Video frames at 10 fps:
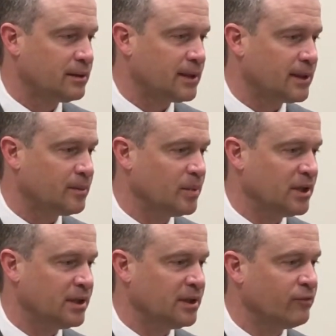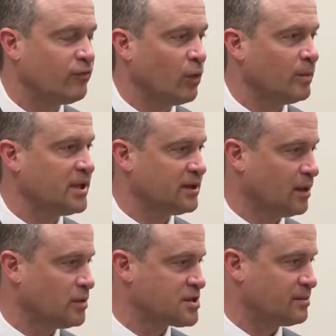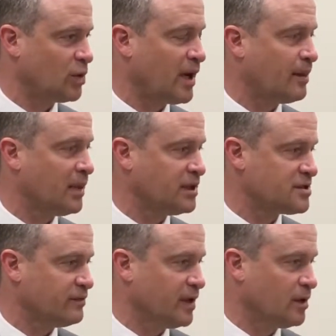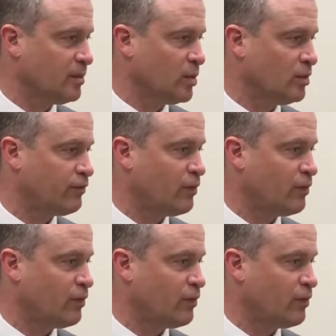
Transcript: uh, being informed that there were some grant monies available